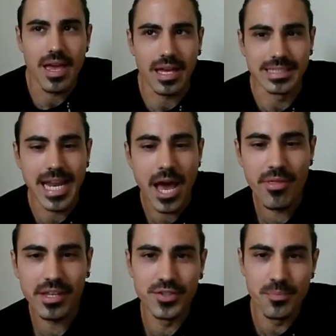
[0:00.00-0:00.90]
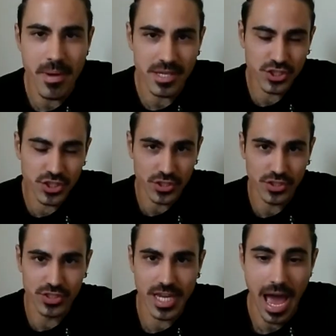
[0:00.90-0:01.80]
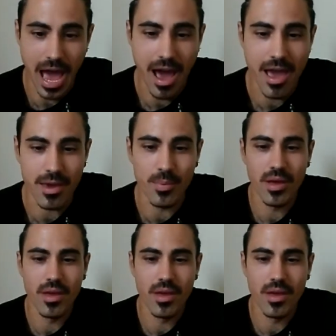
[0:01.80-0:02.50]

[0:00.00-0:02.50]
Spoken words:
And now that you mentioned hype,